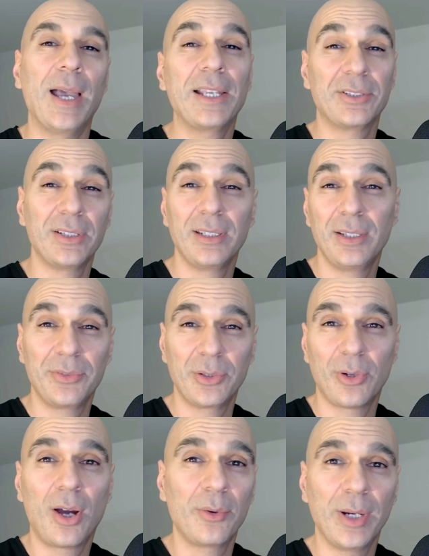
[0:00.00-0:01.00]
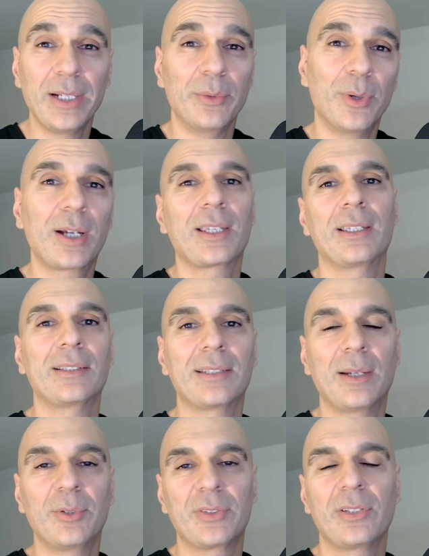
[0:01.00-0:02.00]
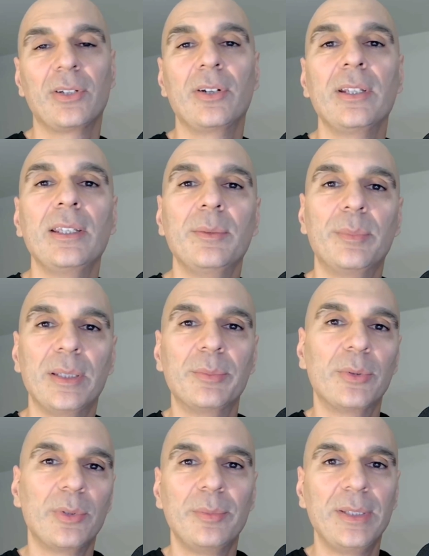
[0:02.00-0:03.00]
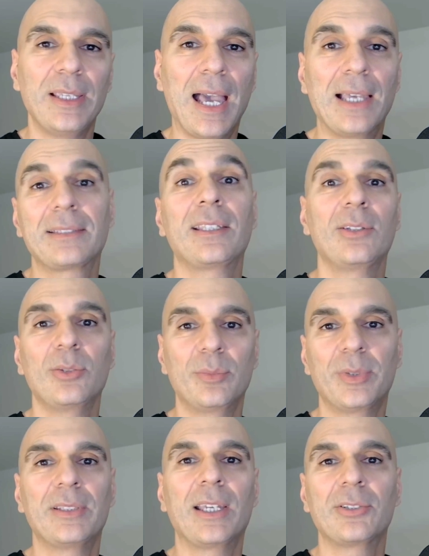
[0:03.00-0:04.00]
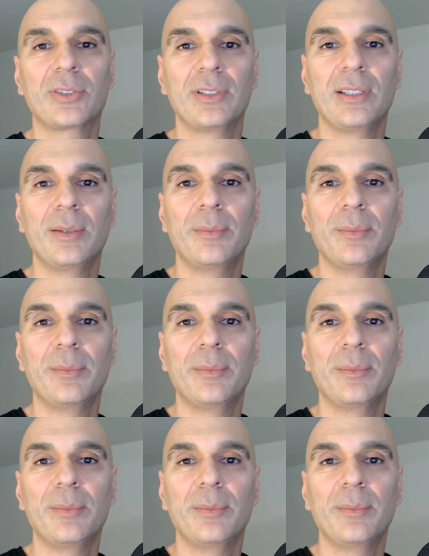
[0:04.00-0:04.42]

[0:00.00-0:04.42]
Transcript: Imagine if you're already working in cybersecurity, people will be asking you potentially